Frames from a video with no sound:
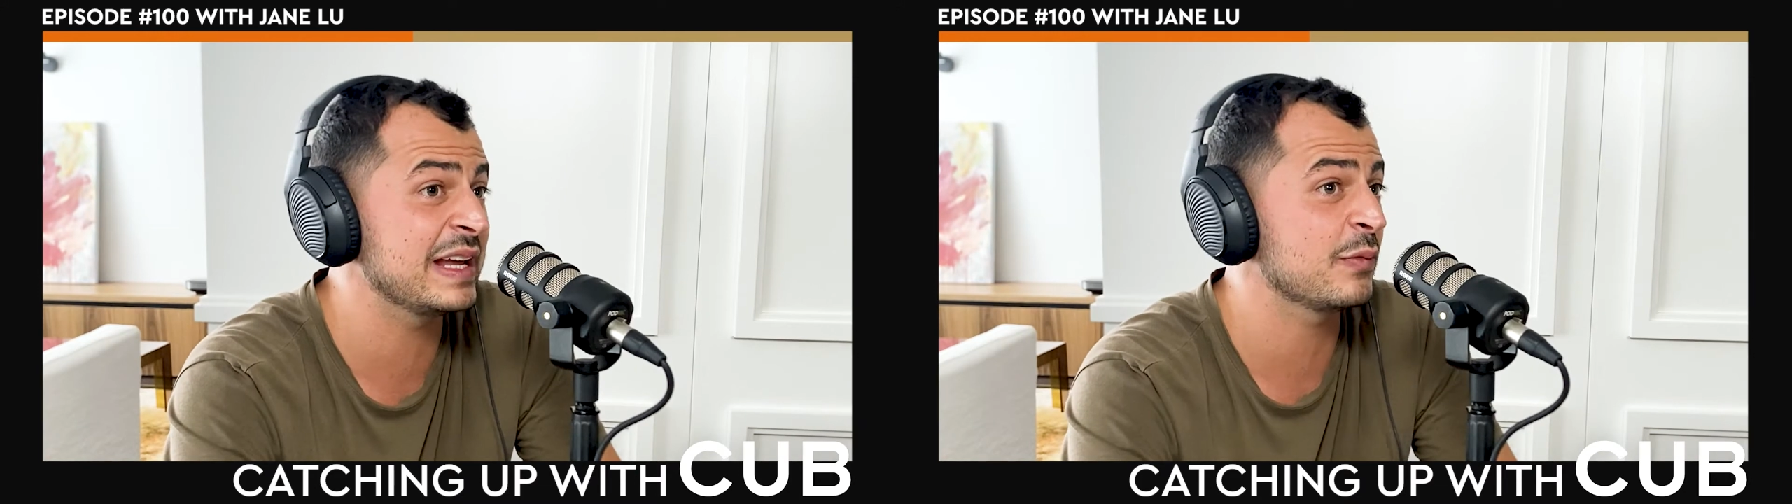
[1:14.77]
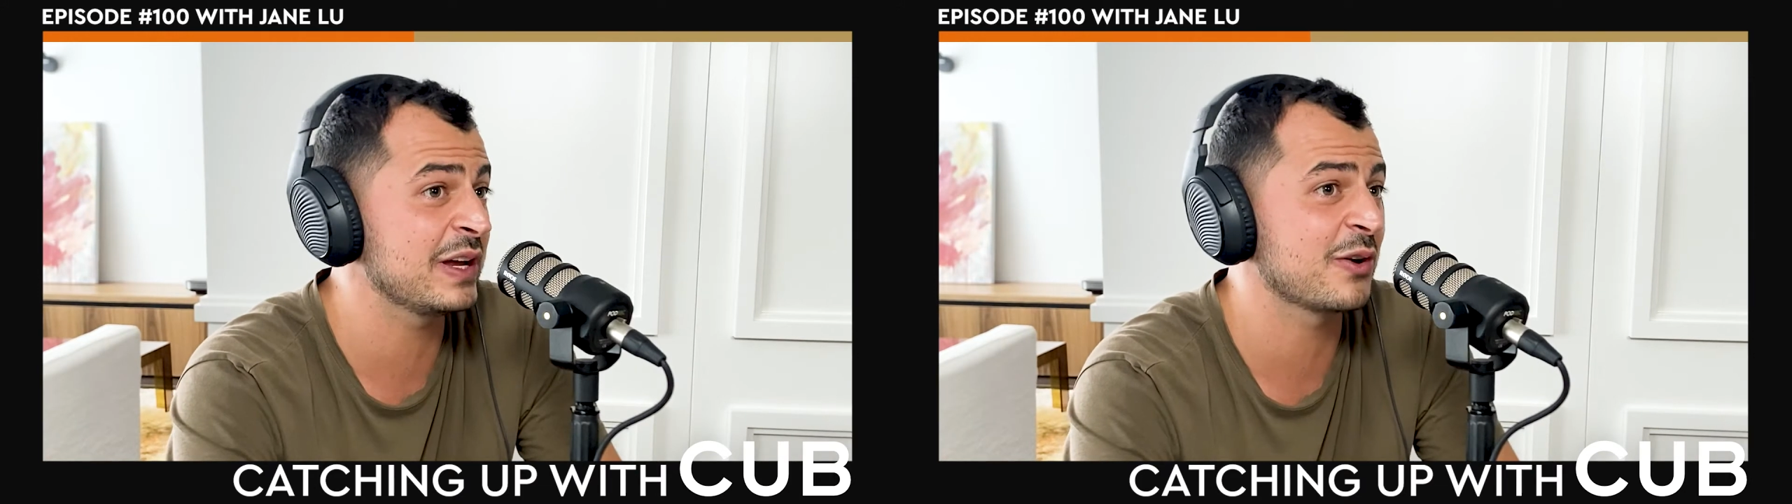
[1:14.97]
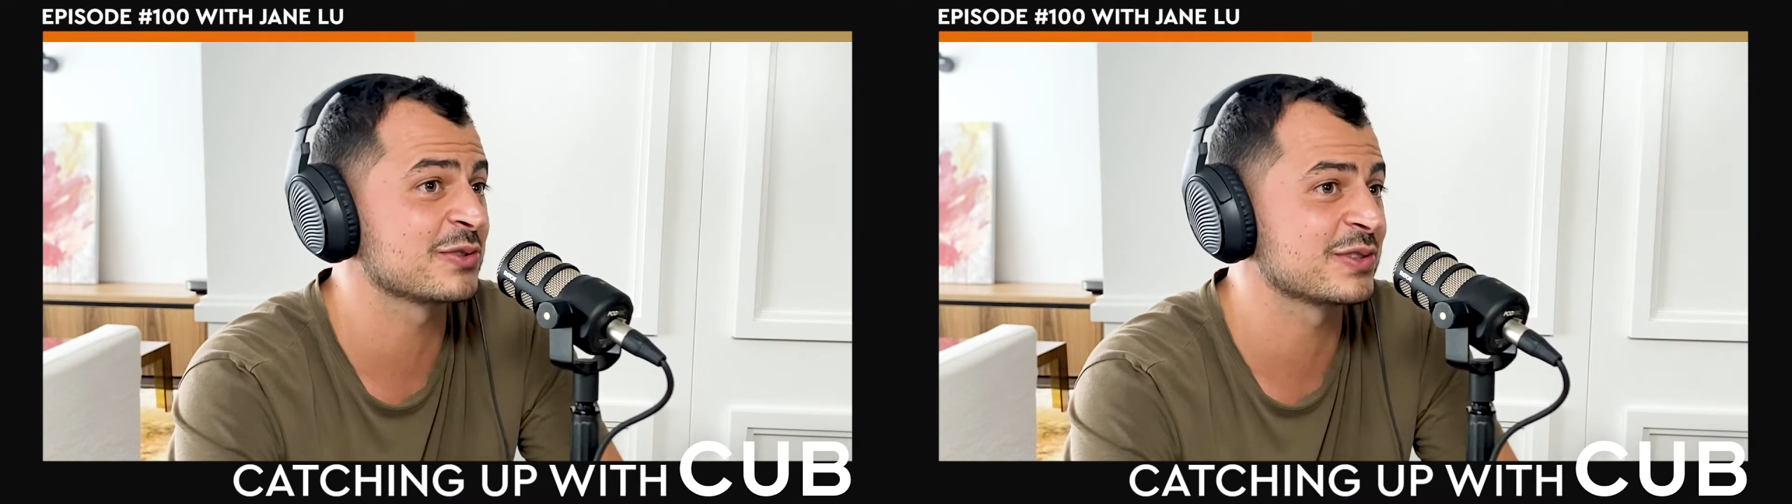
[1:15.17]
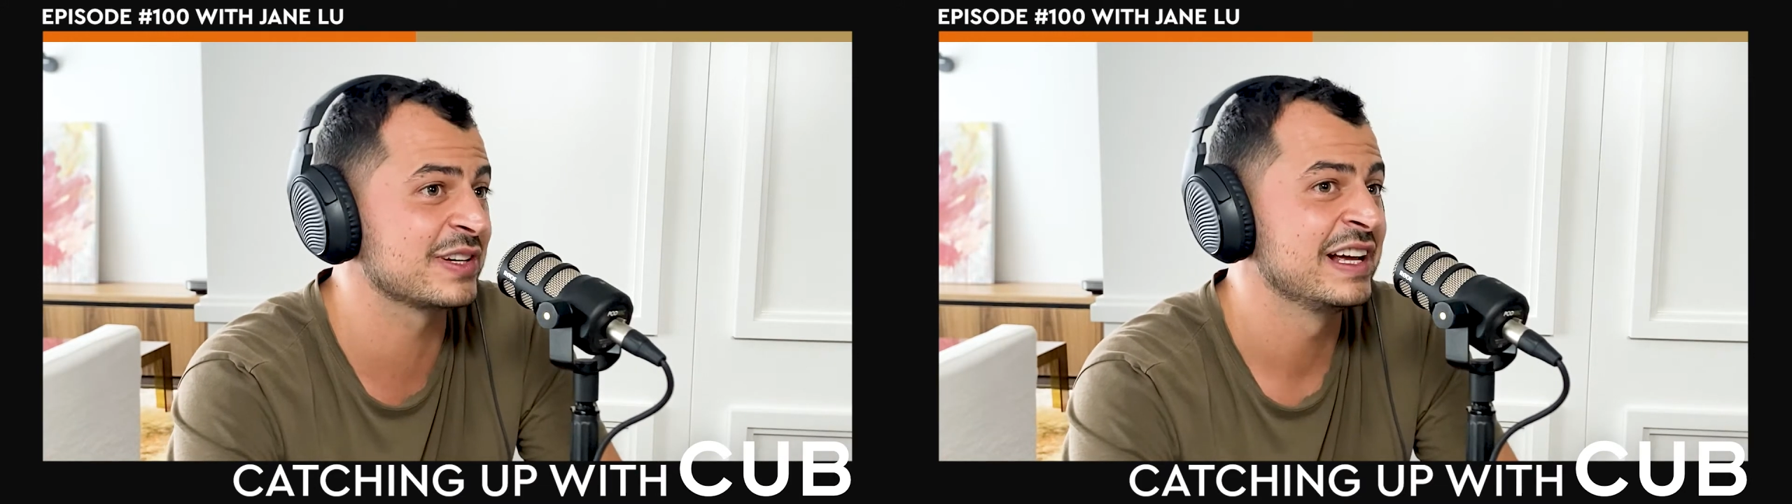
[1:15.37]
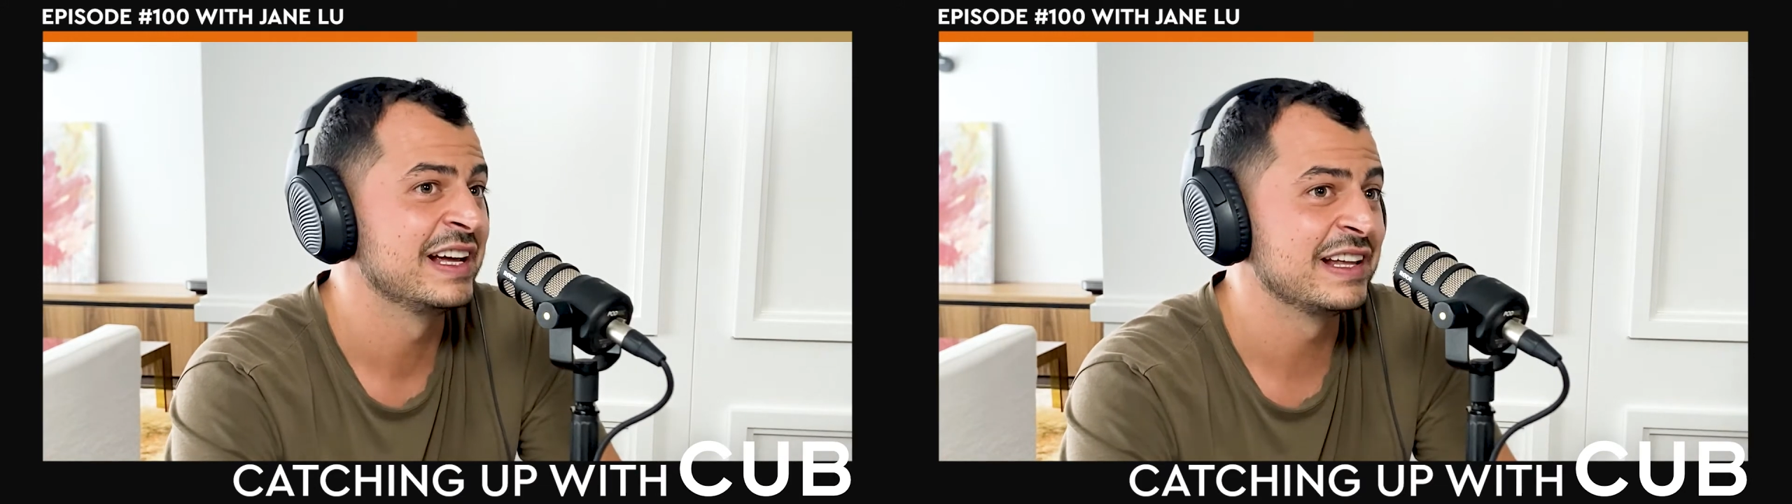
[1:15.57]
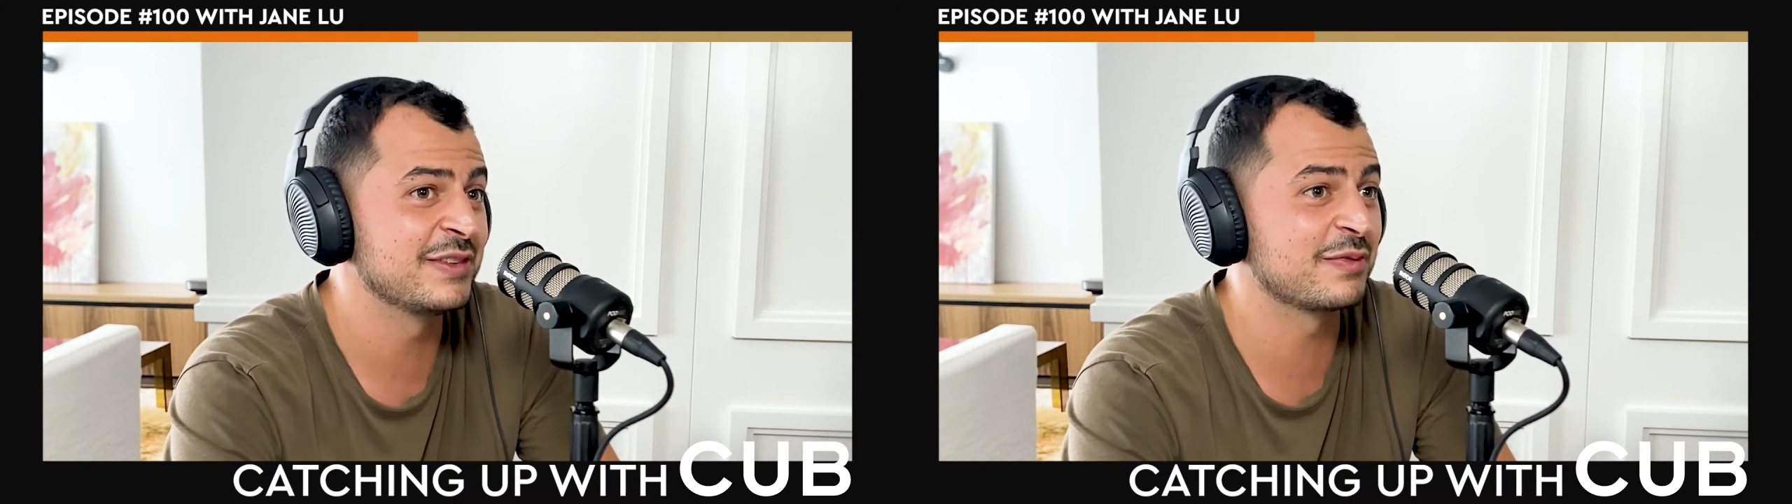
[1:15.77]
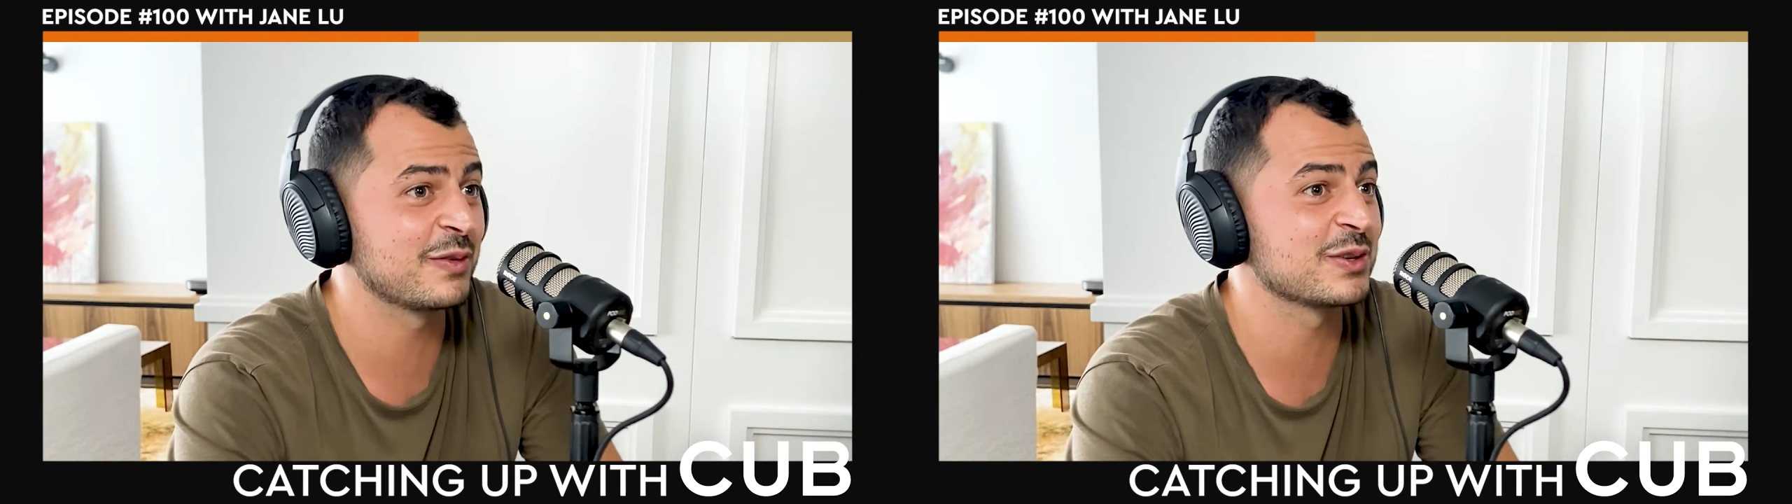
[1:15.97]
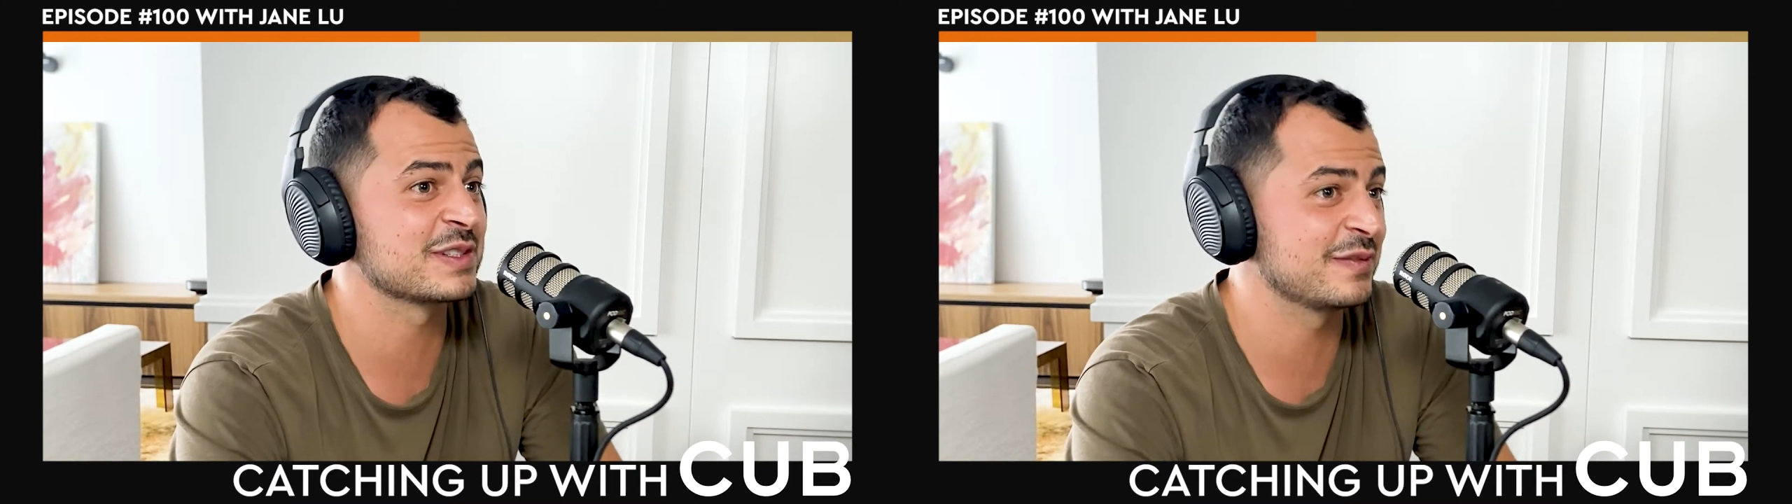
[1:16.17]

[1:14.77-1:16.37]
hosted the first